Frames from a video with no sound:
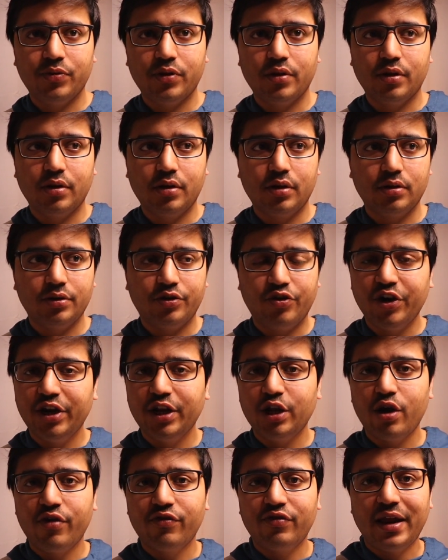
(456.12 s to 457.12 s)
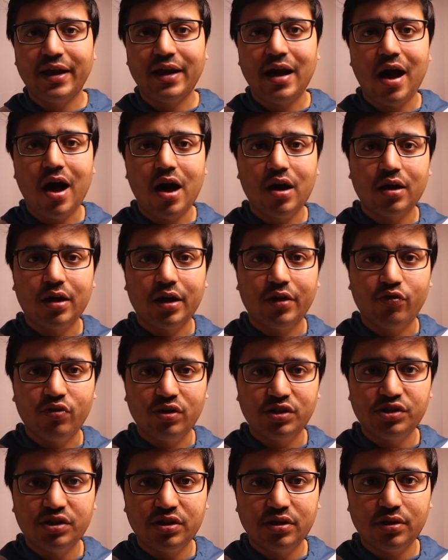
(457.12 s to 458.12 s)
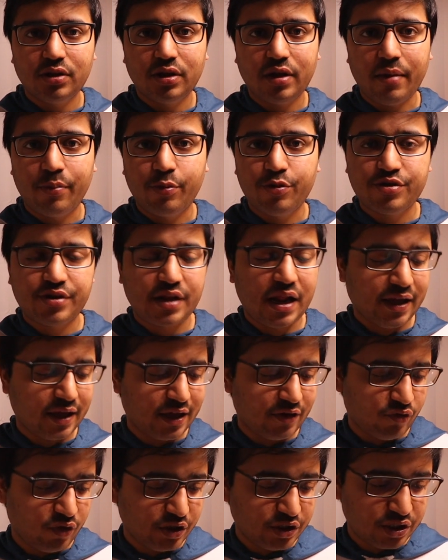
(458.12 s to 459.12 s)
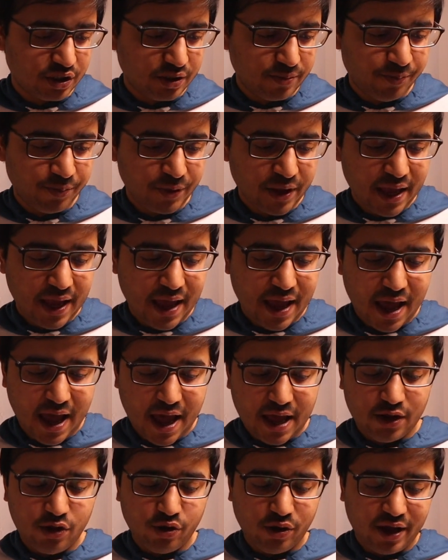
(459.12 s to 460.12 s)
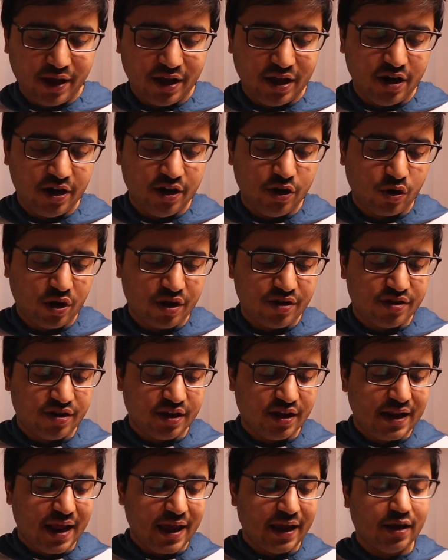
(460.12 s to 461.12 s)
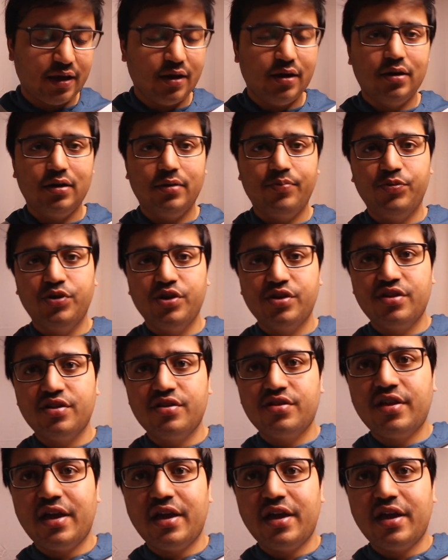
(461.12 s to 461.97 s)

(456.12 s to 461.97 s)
the treaty of like Hague Convention, the Apostille Convention. And you, here you can see like um, this is